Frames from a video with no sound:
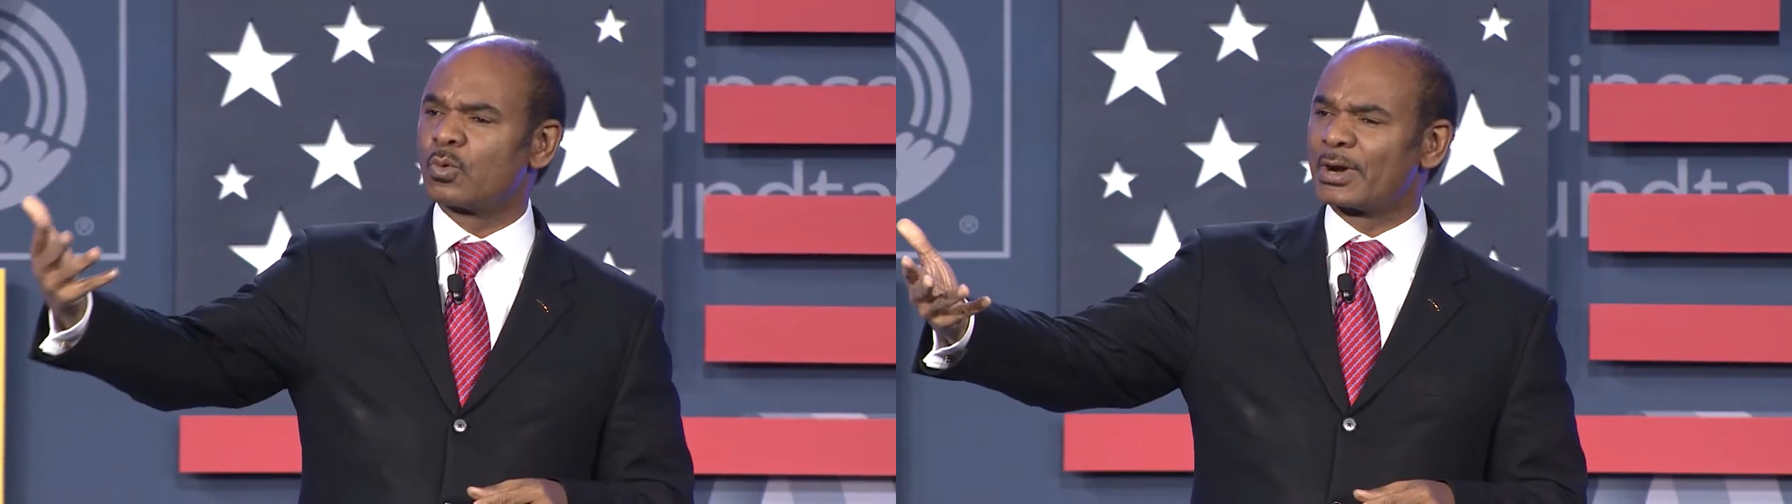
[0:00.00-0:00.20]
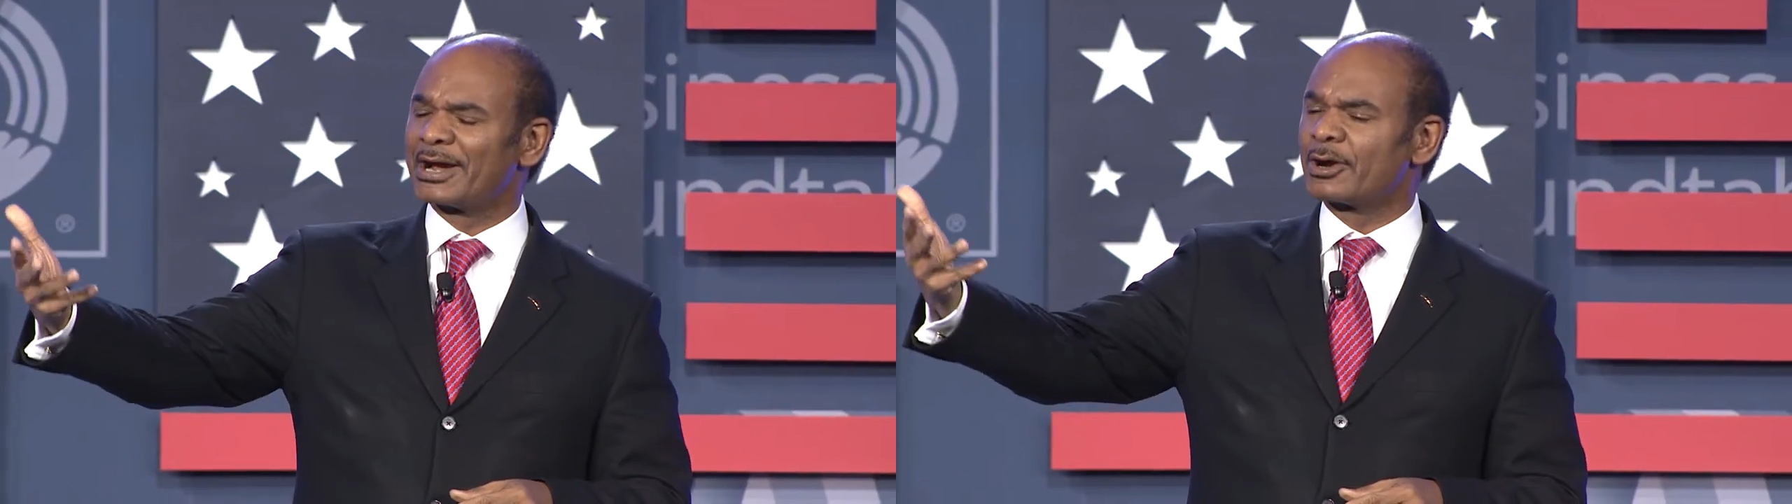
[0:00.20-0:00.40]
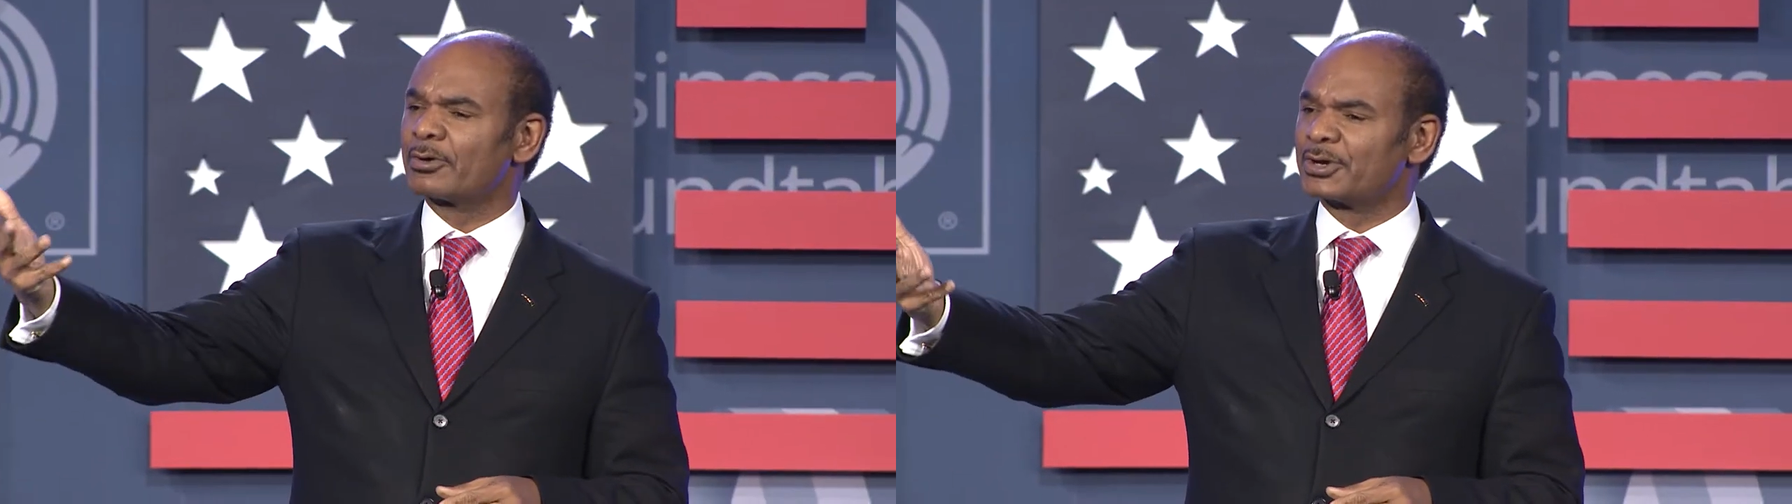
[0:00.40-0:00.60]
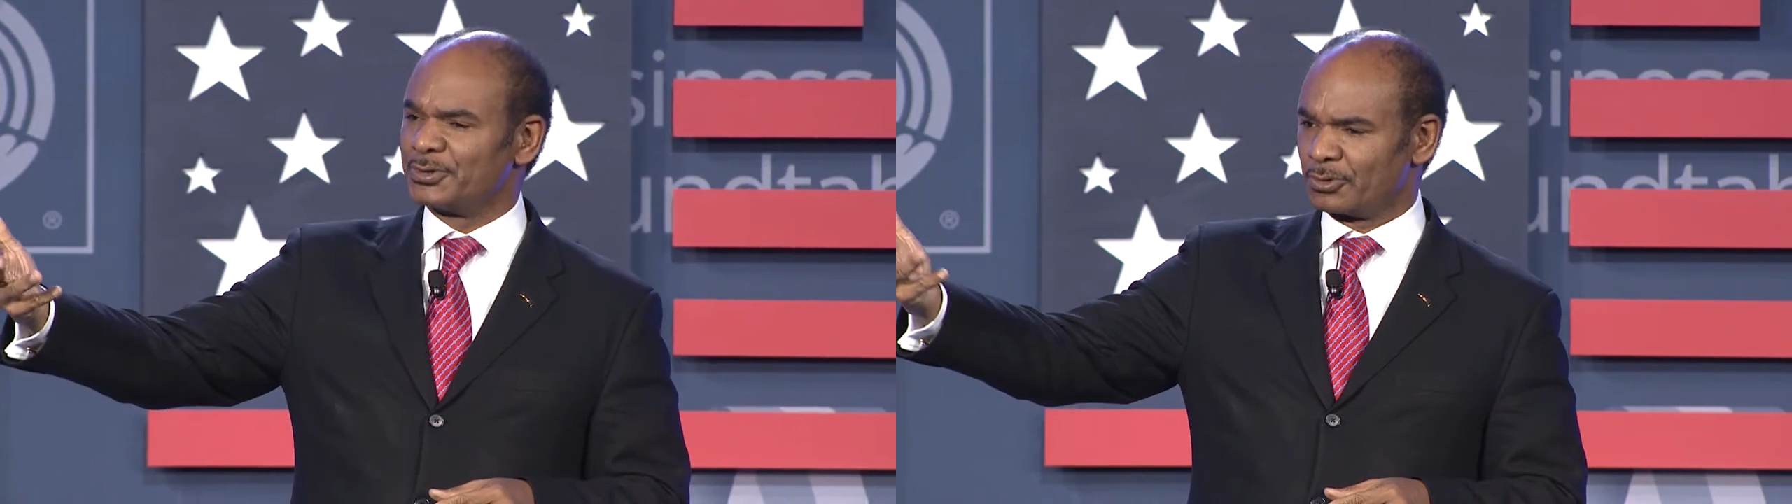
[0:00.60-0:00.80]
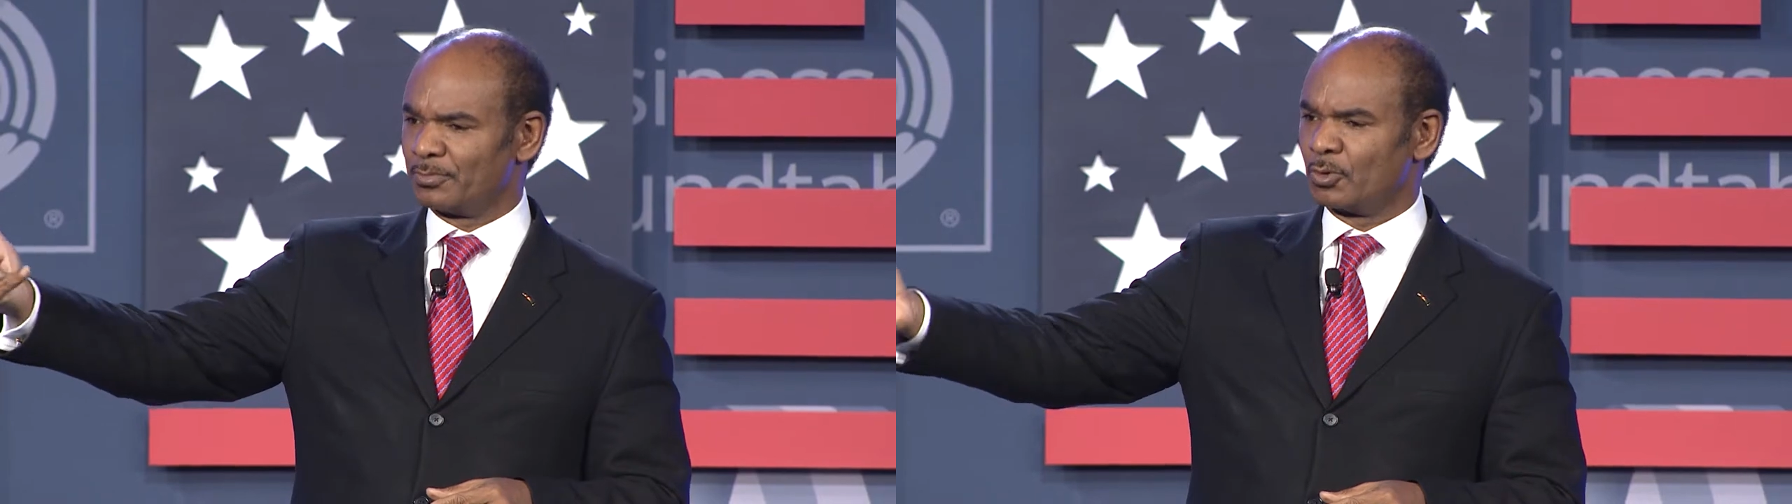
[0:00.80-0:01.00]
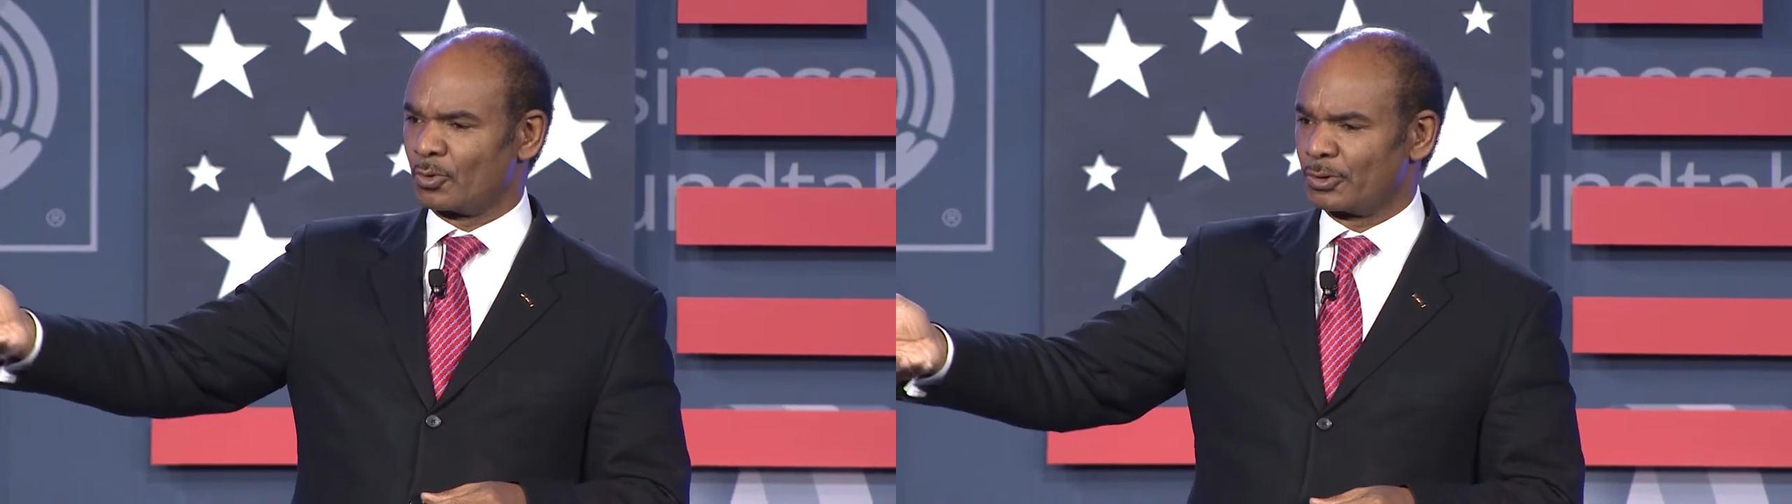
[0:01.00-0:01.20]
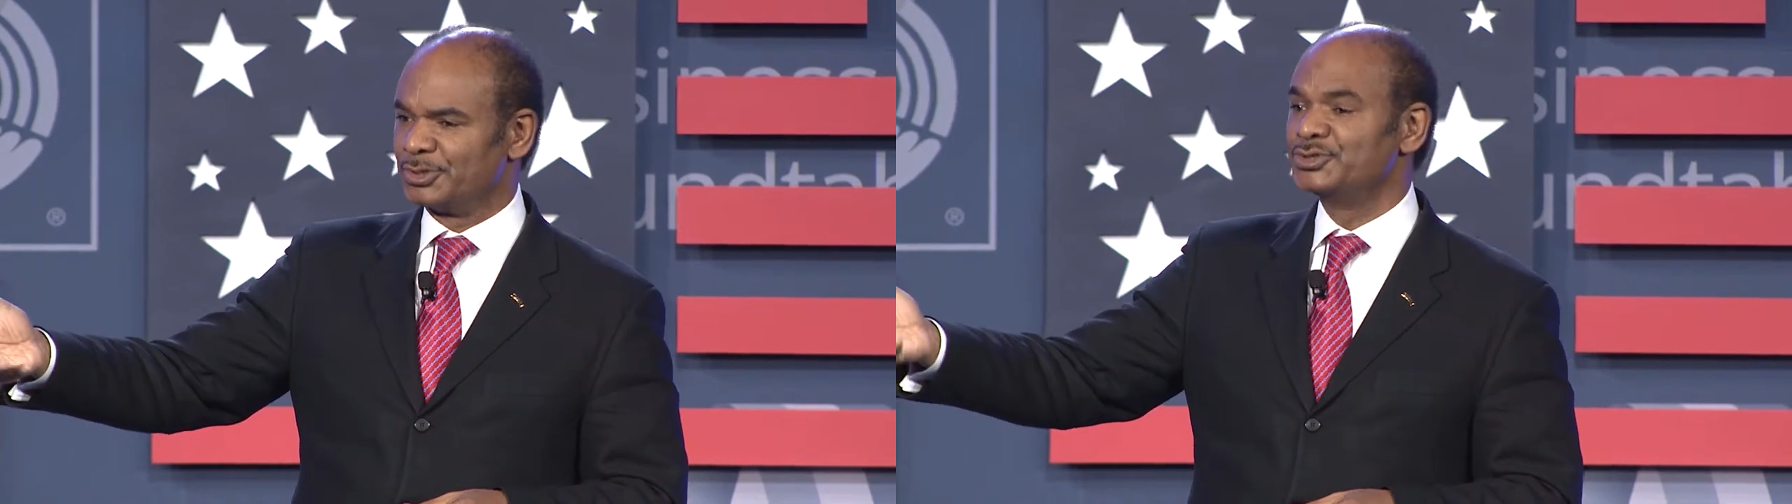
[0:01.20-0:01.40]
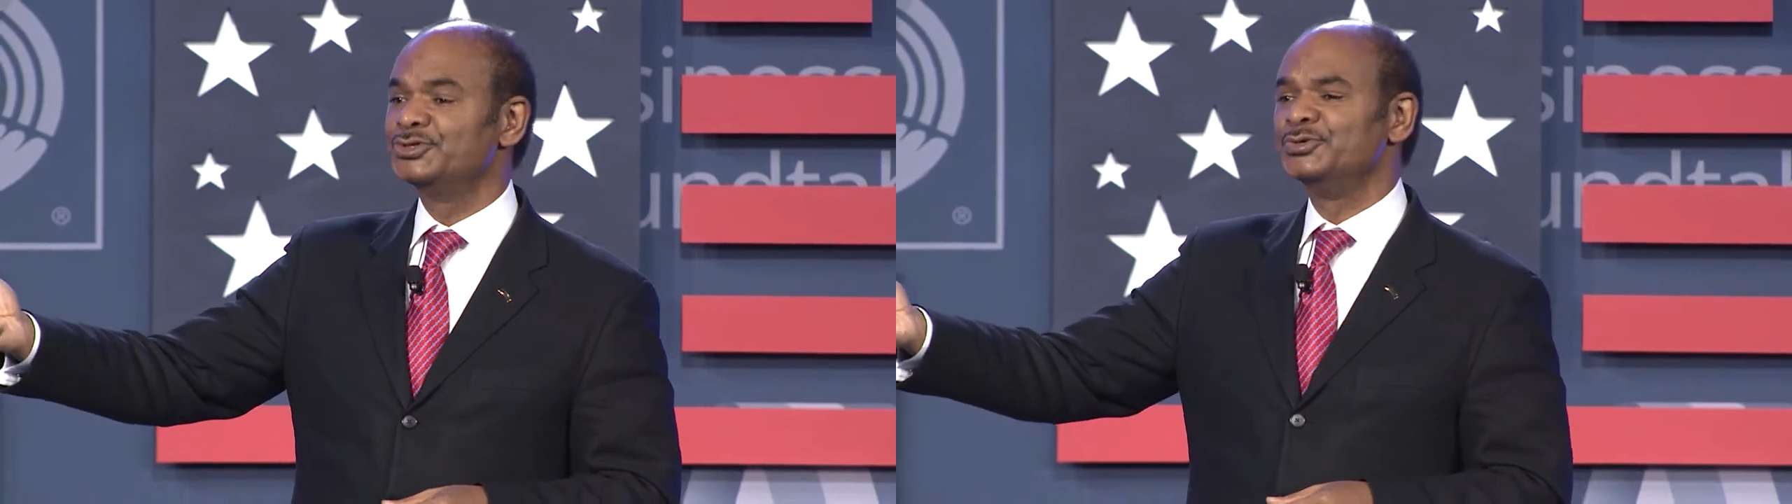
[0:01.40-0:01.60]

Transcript: where you're born,